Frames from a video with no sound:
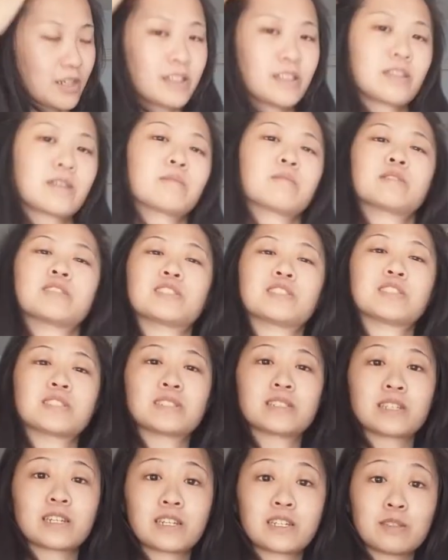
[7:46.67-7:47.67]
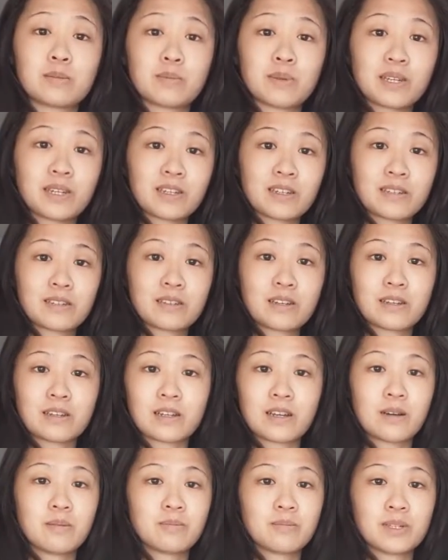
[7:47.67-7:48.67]
I think it was just like to pick a
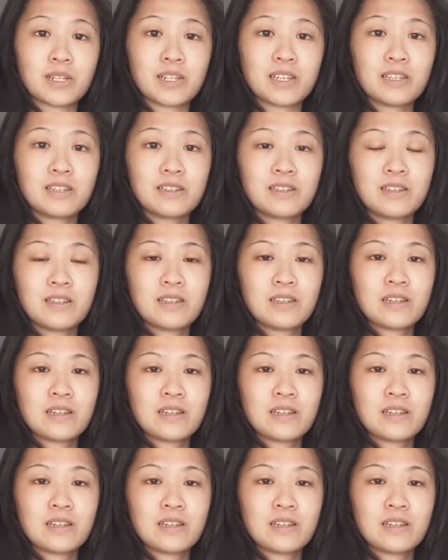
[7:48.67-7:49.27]
company